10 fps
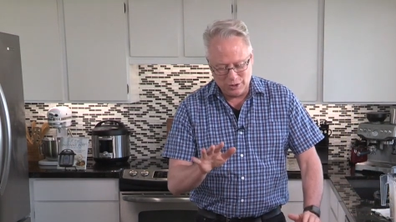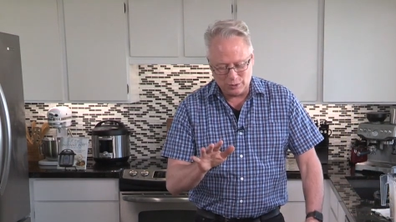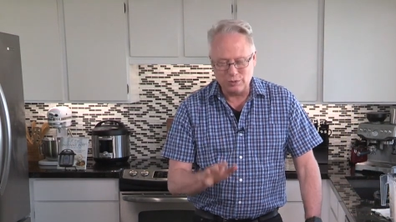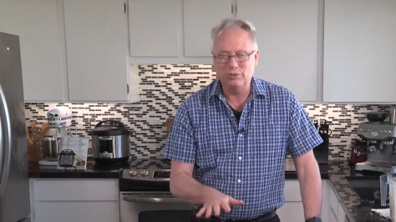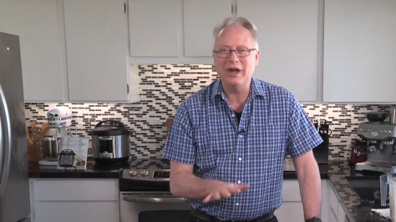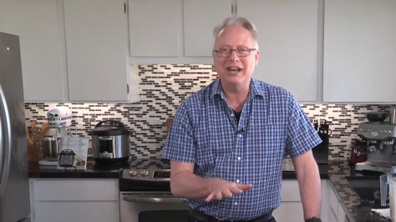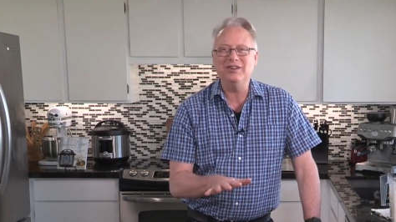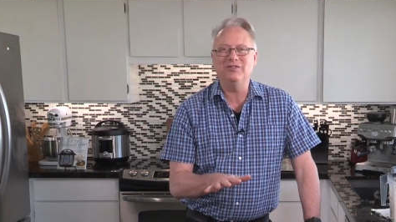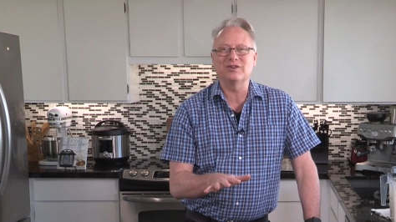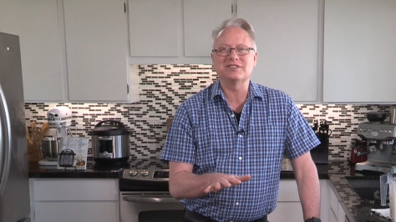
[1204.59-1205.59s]
ready
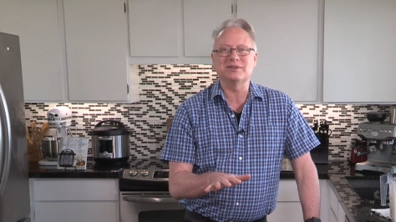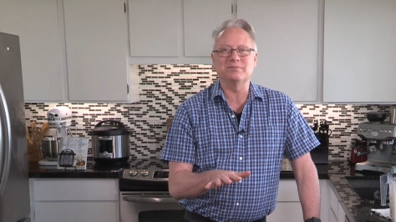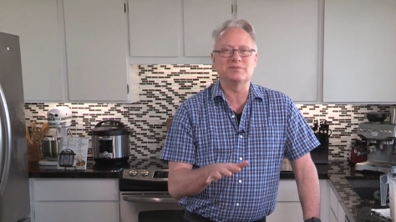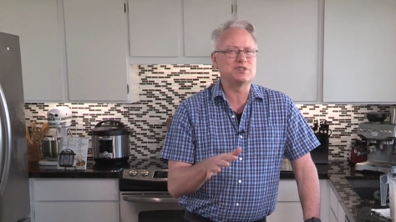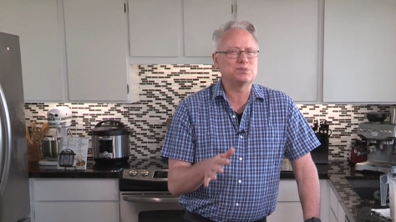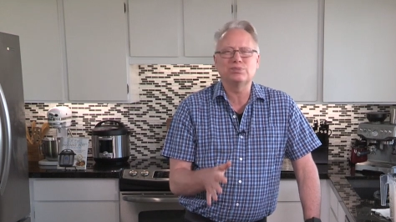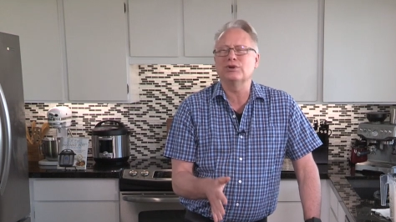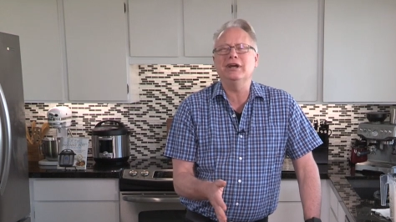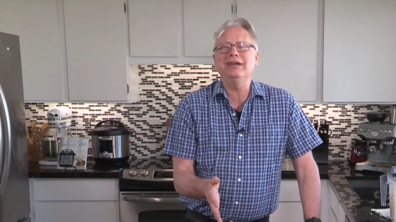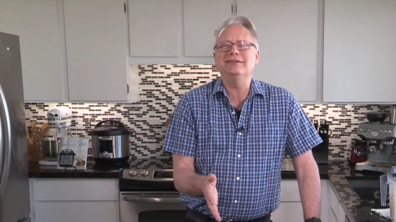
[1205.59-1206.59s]
for some
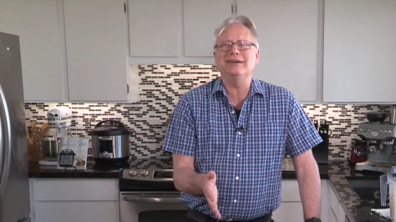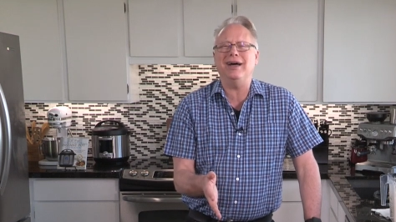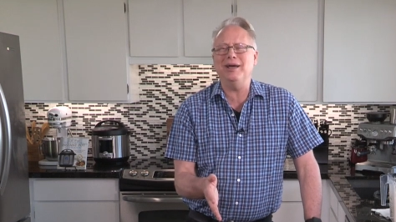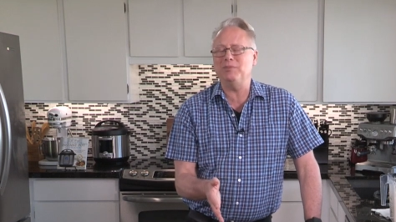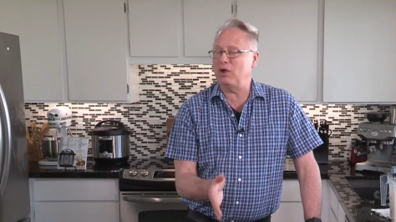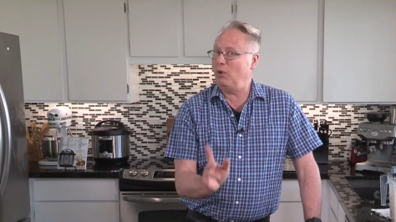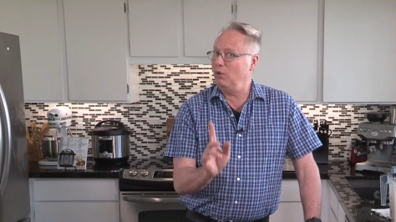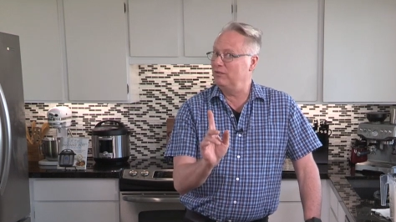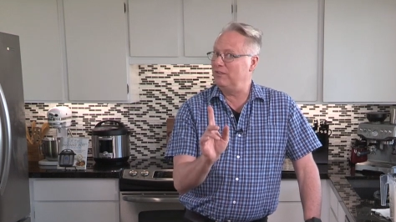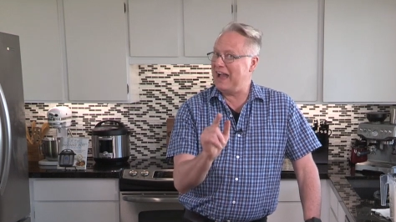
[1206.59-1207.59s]
springtime
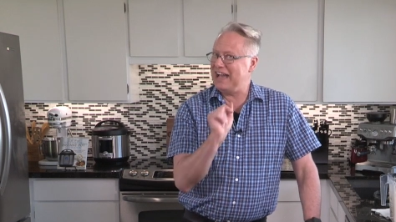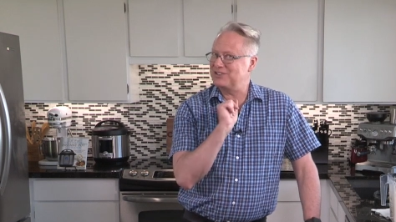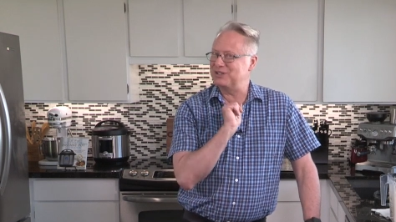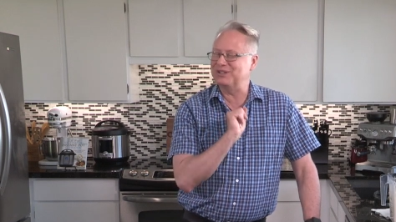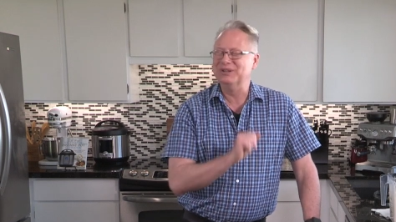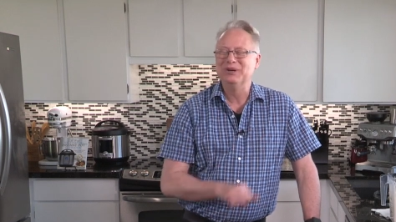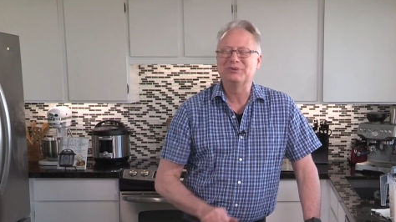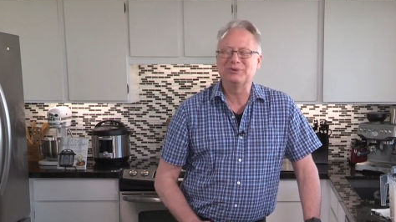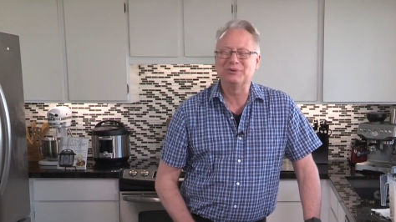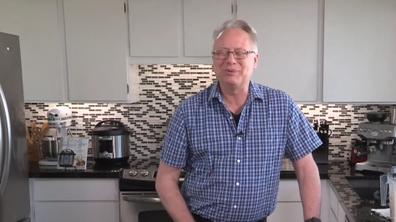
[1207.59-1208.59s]
old-fashioned
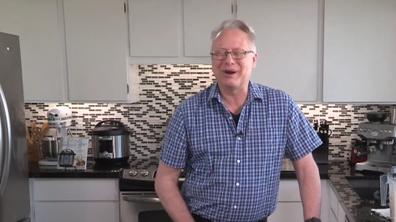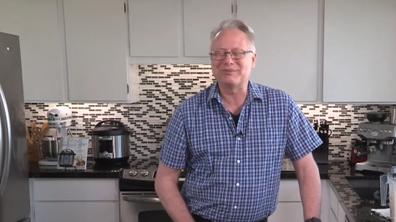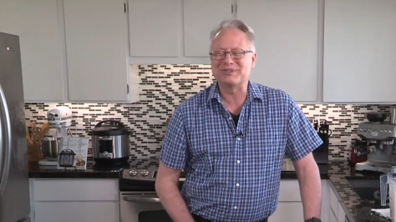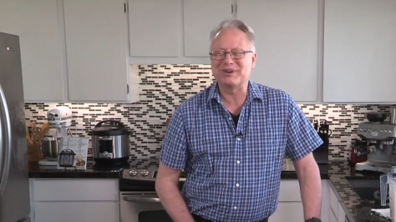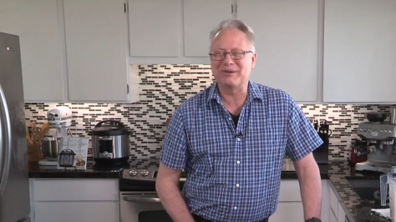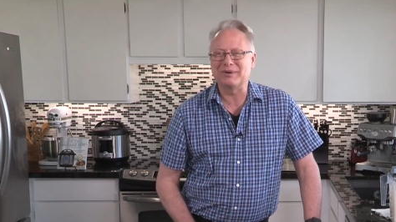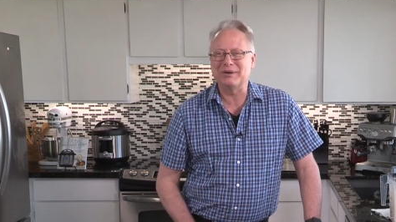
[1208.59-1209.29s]
rhubarb strawberry